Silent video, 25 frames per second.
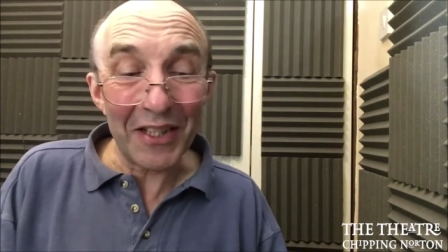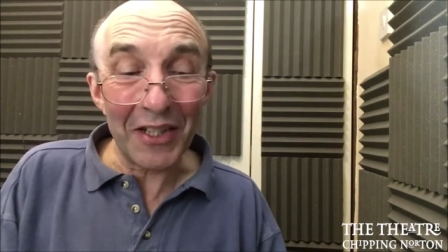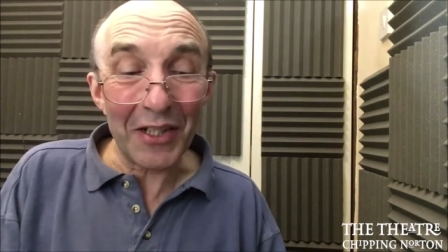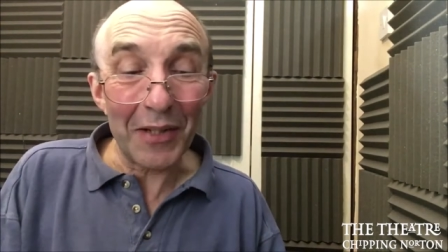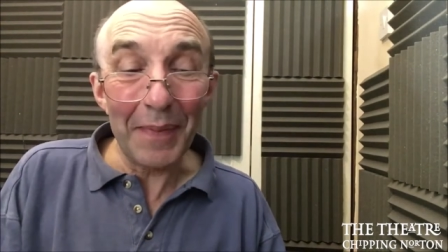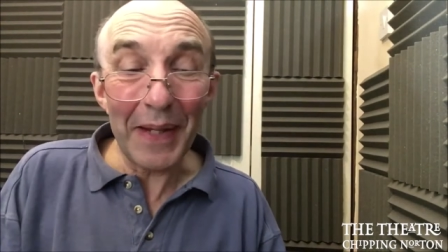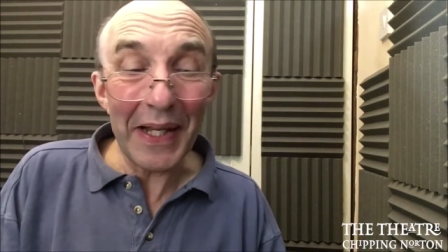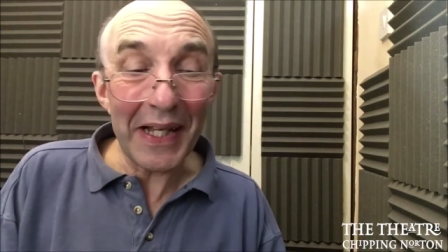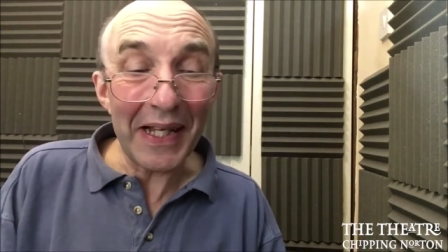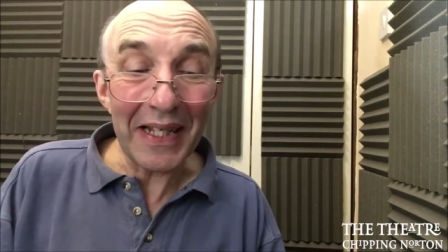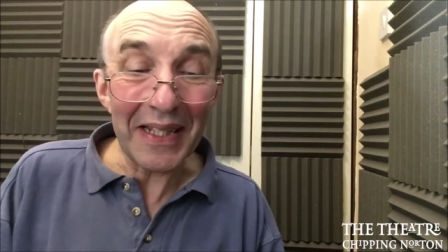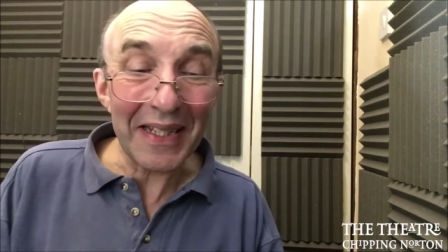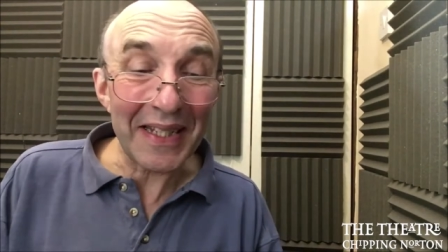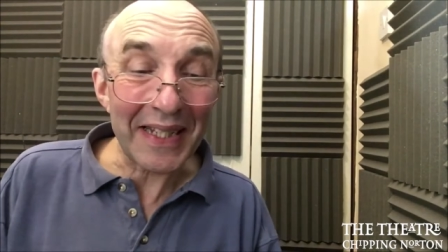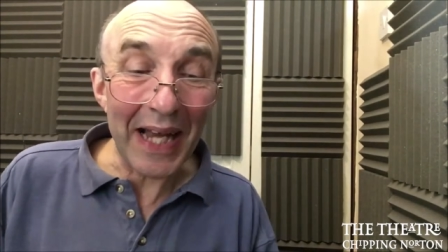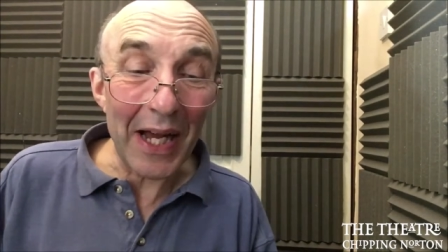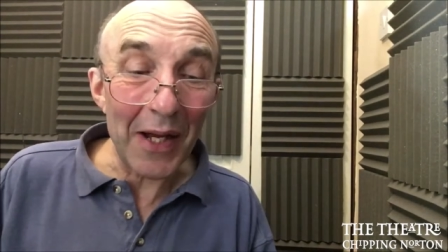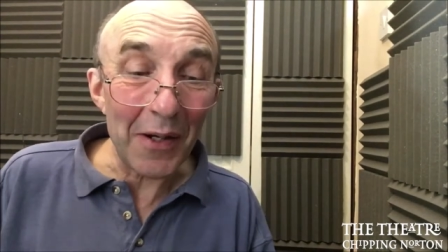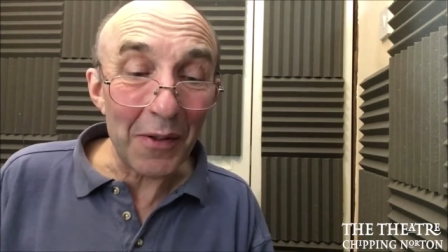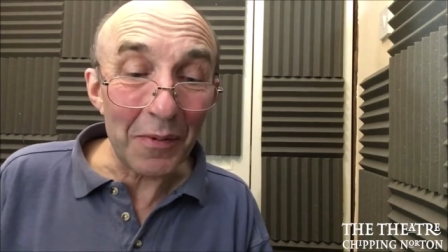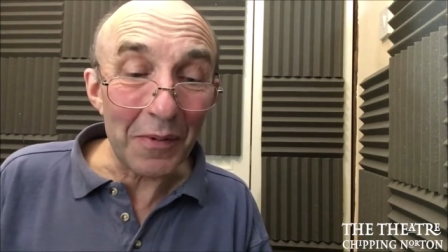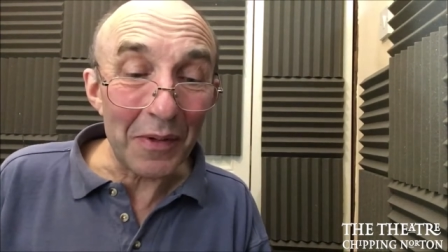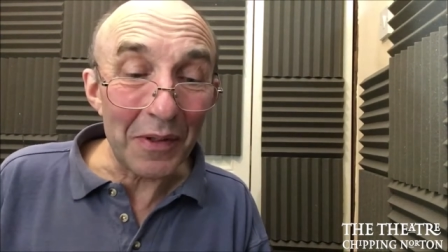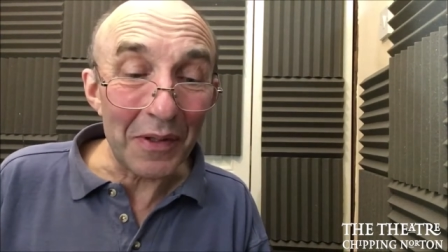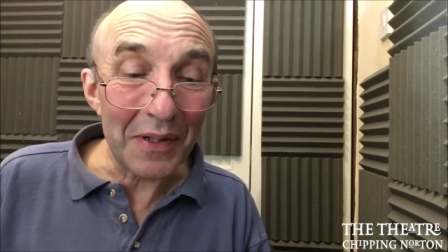make it
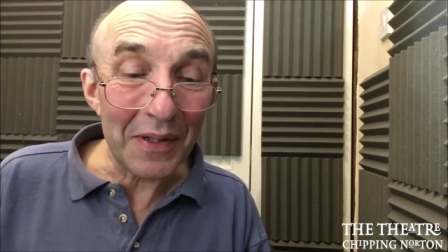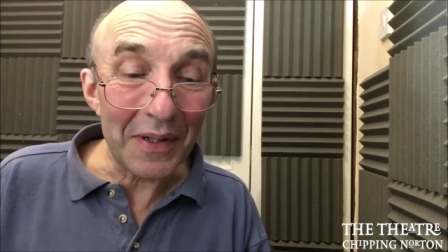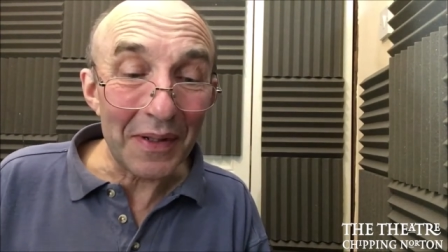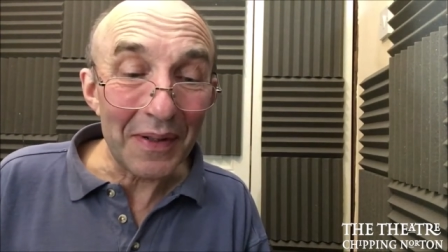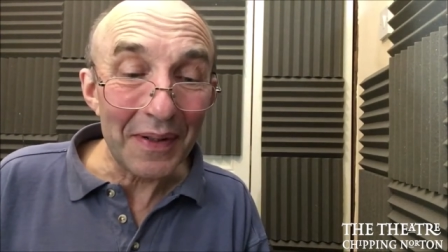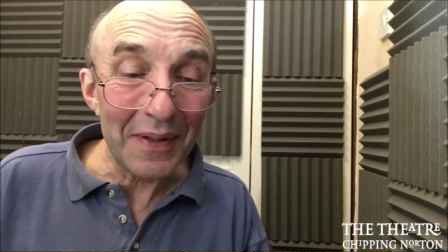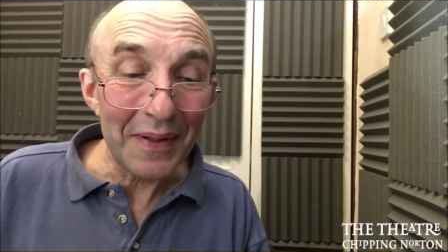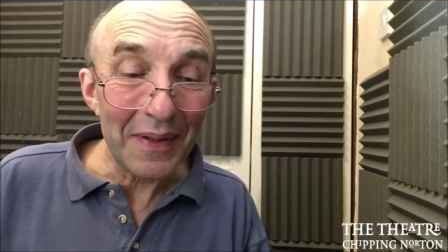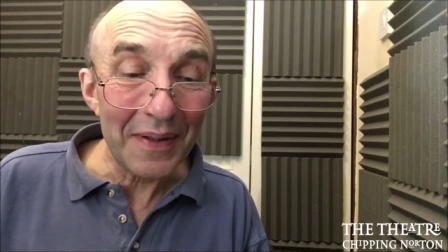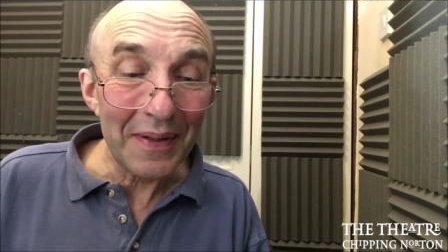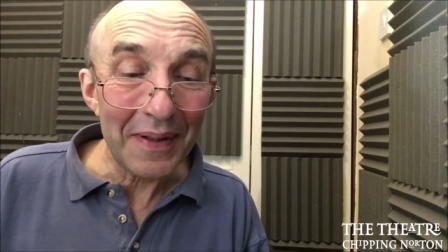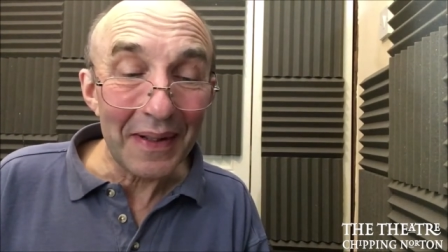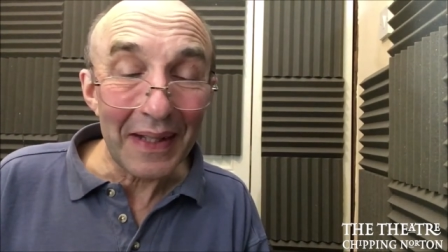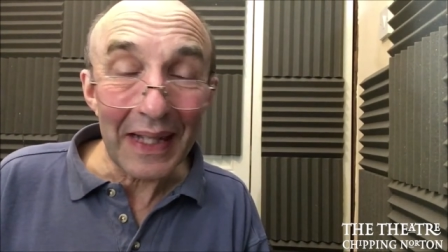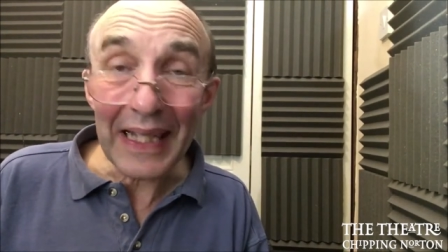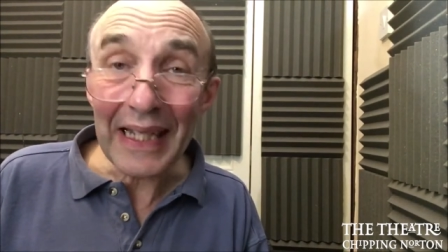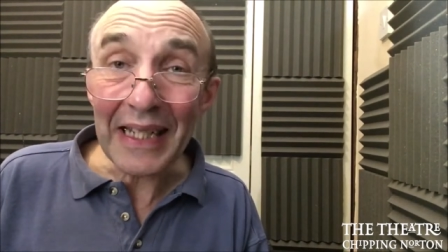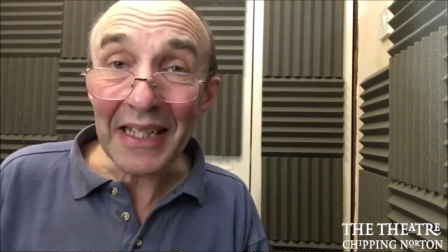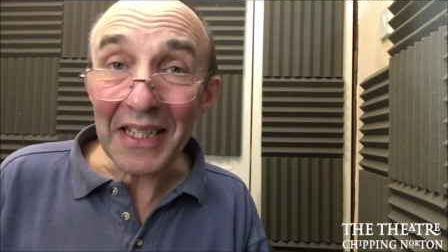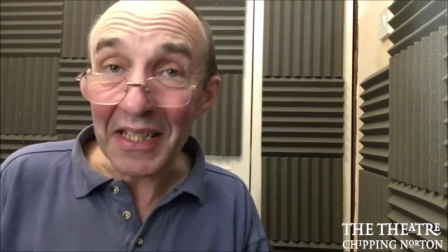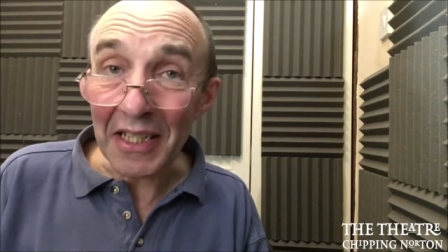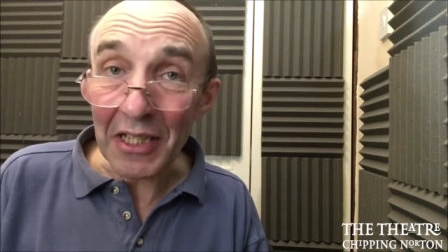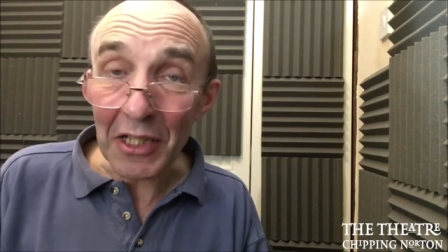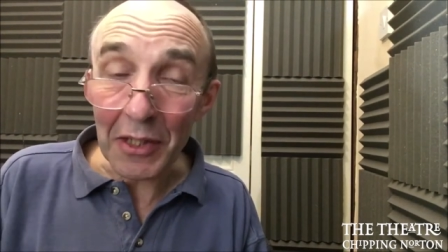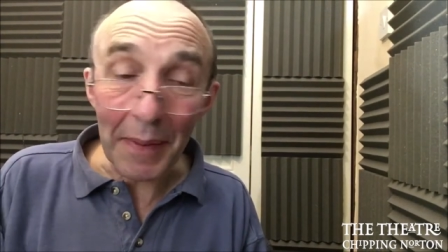sound
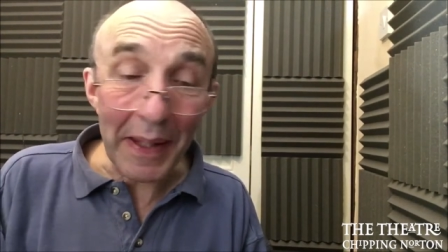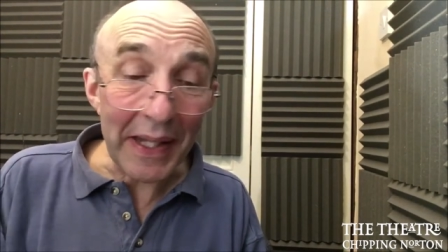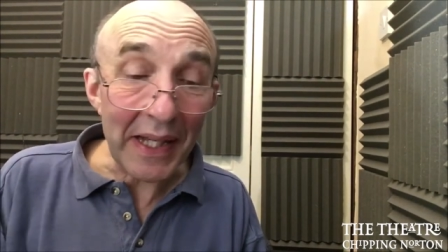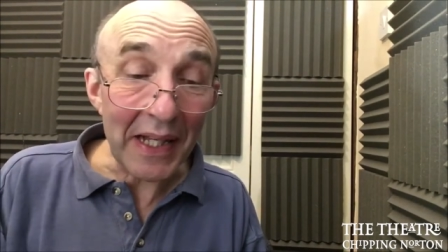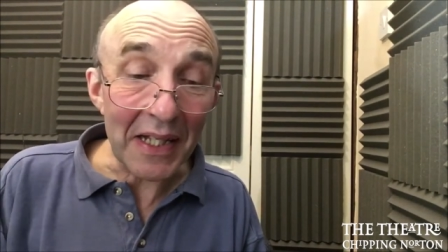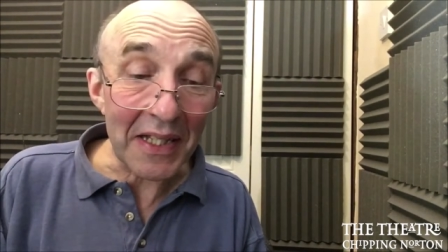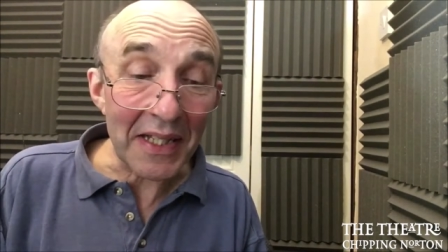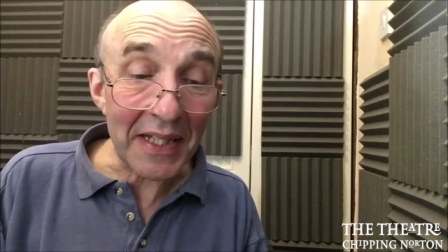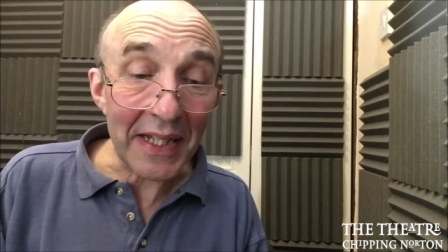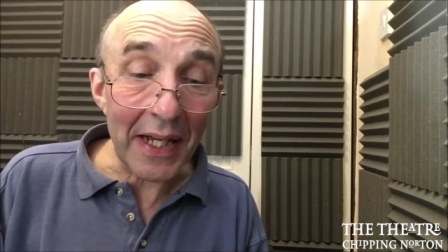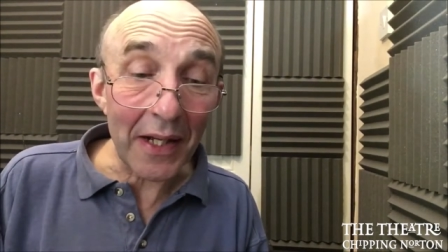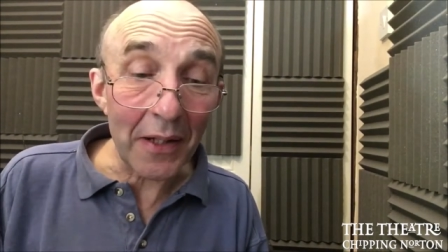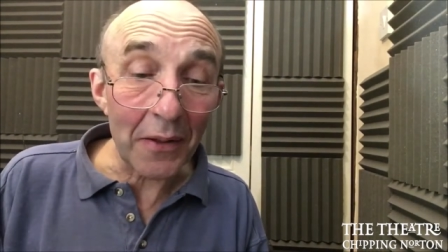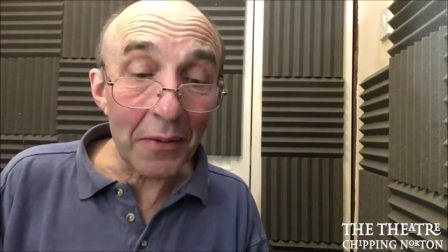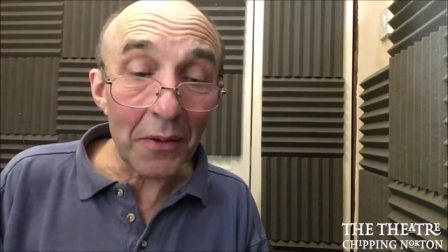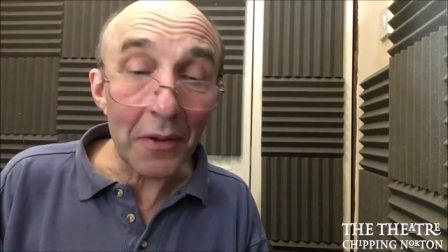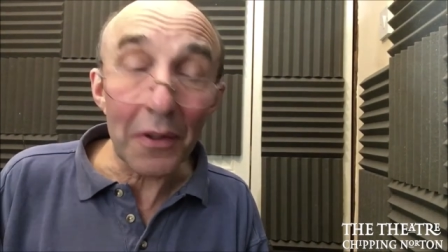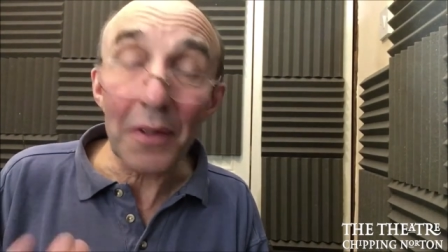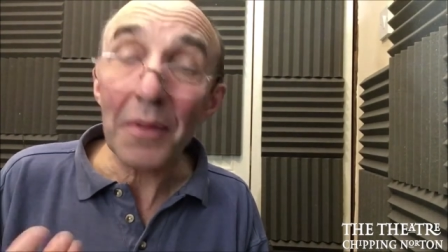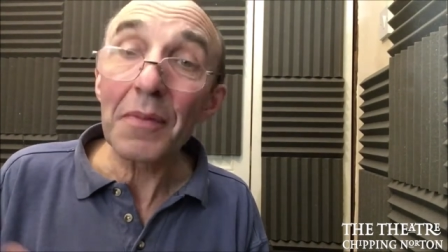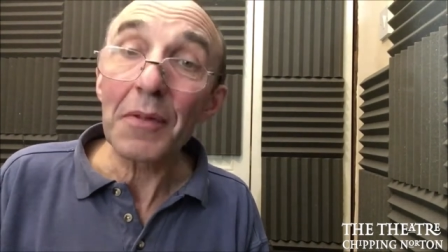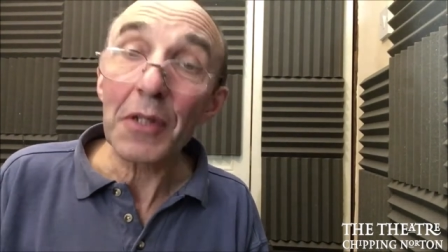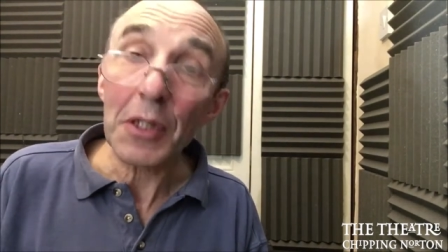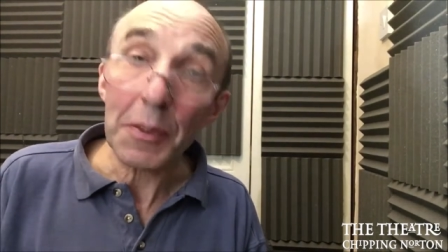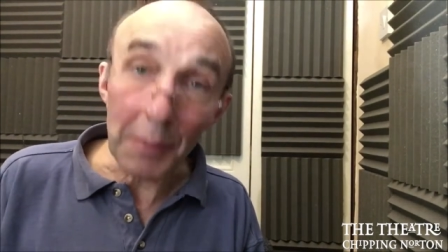easy, to make it
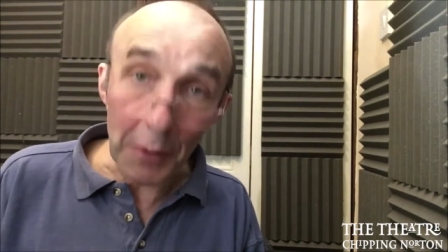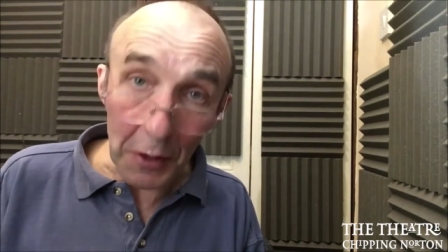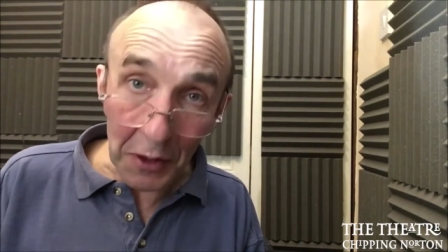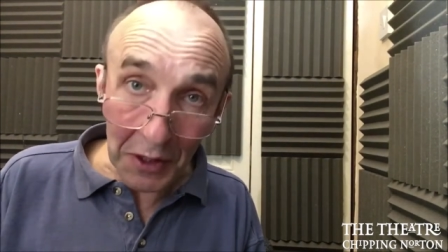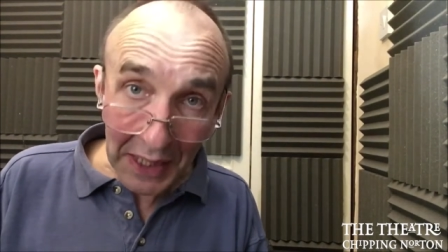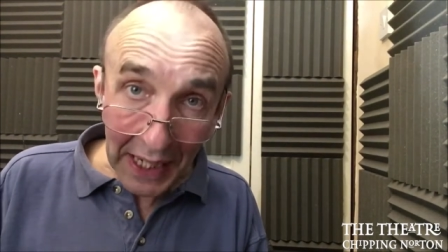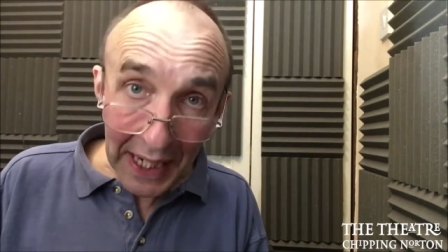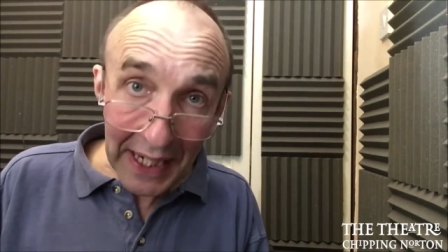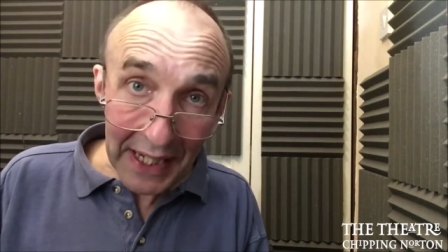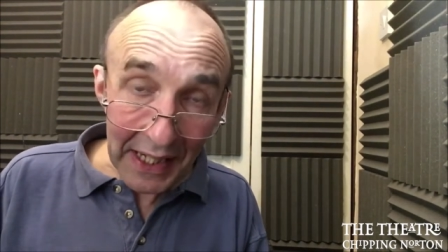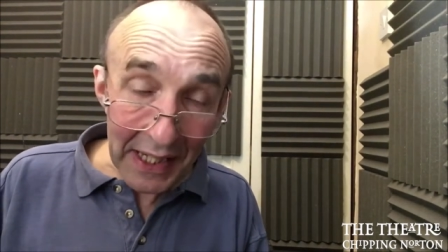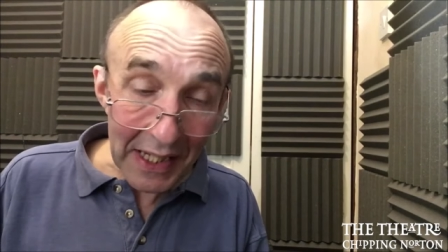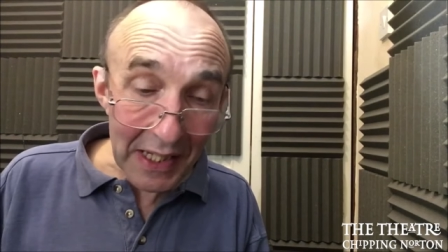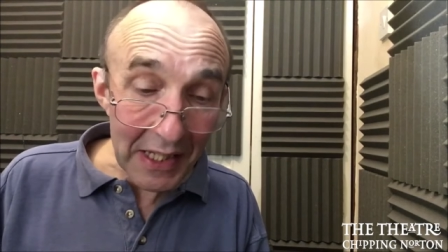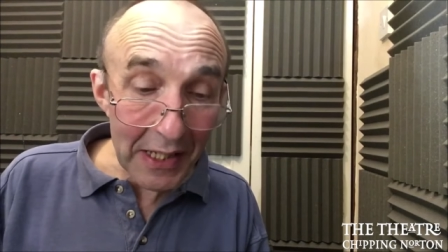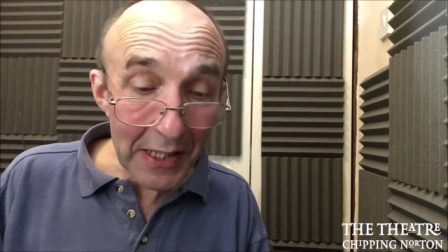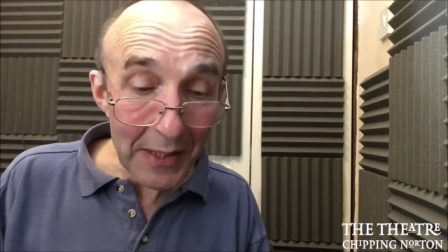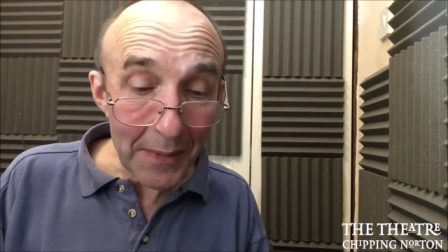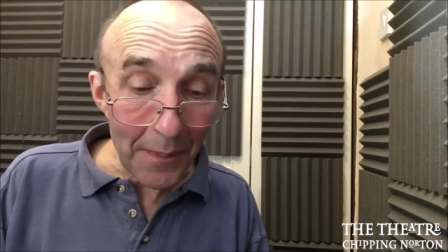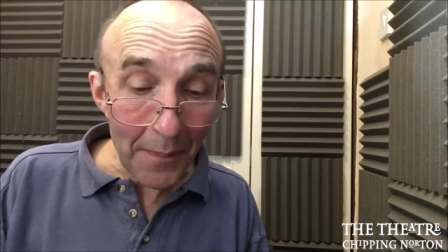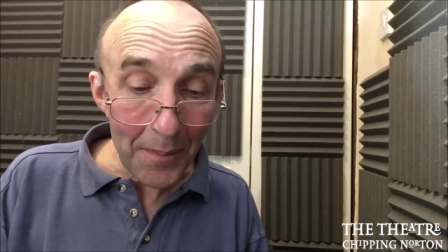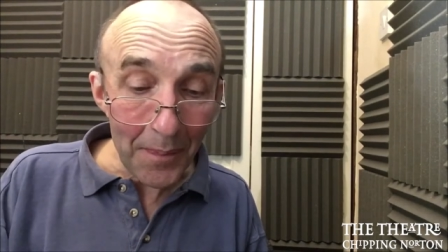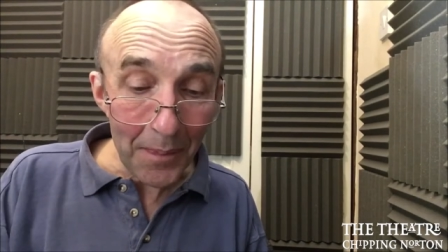sound spontaneous.